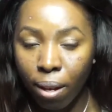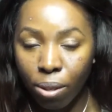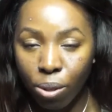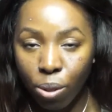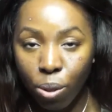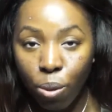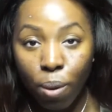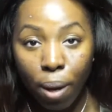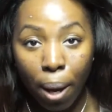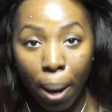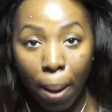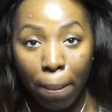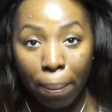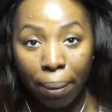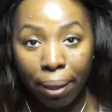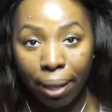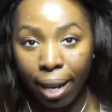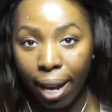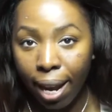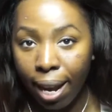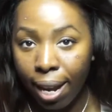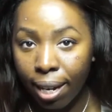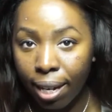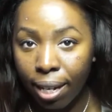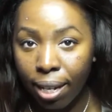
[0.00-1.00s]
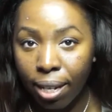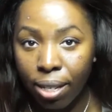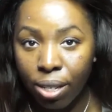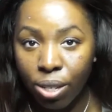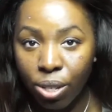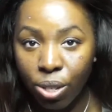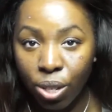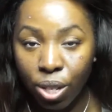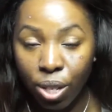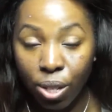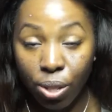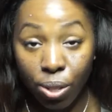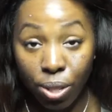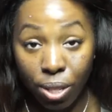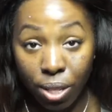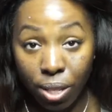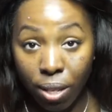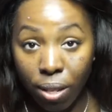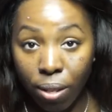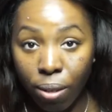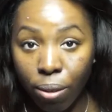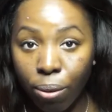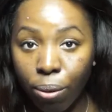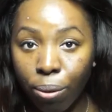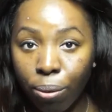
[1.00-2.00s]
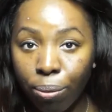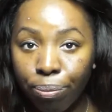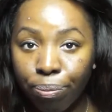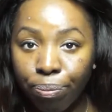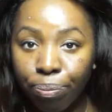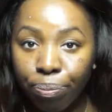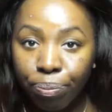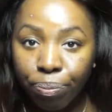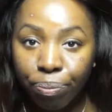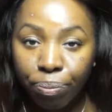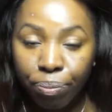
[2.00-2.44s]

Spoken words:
too complicated to conceal.